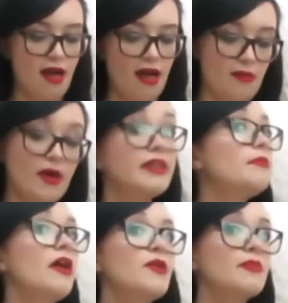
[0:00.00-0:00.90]
At the
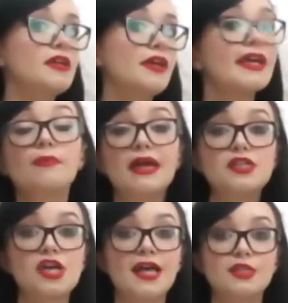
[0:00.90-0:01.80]
moment, like, it may
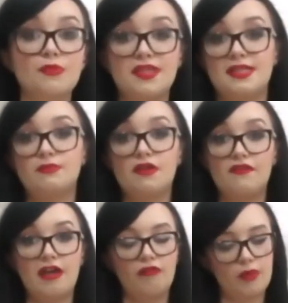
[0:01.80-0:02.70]
change, but this is my
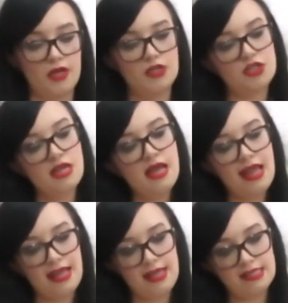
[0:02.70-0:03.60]
favourite blush.
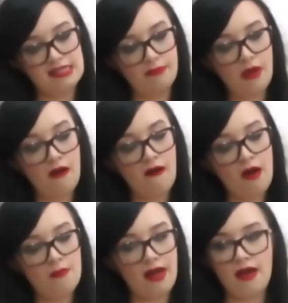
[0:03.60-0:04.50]
It's the
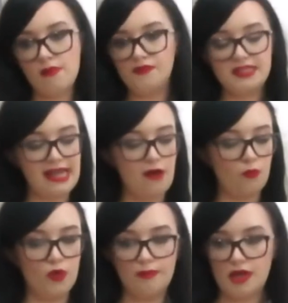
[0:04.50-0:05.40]
Balm Down
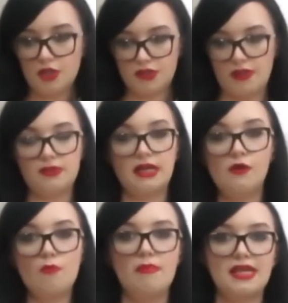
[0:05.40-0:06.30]
Boy blush. So there was a
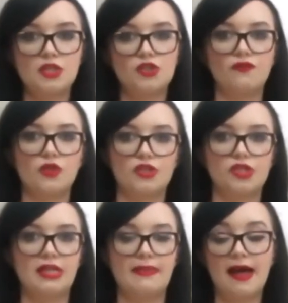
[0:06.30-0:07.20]
little miniature
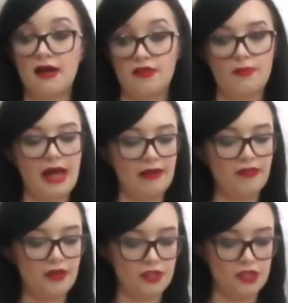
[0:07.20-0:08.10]
version in that other palette
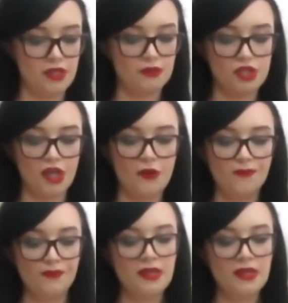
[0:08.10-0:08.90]
that I showed you.